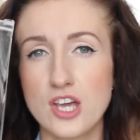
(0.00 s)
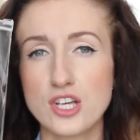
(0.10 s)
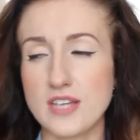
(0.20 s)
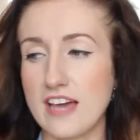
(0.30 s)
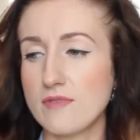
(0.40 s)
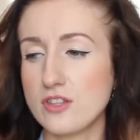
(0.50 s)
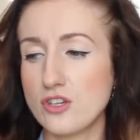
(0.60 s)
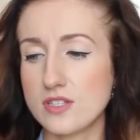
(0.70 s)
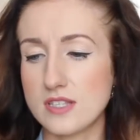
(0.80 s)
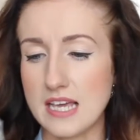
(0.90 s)
So I've been
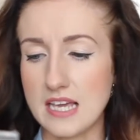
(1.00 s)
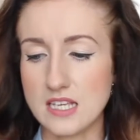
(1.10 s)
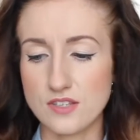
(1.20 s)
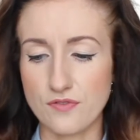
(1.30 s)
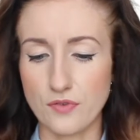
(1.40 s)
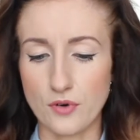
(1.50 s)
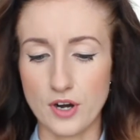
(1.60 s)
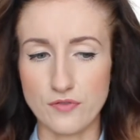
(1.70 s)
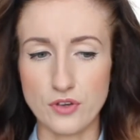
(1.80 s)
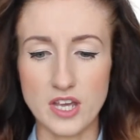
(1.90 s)
using these for
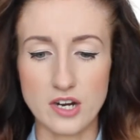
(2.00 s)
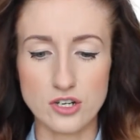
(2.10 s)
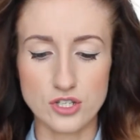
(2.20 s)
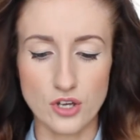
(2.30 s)
a few years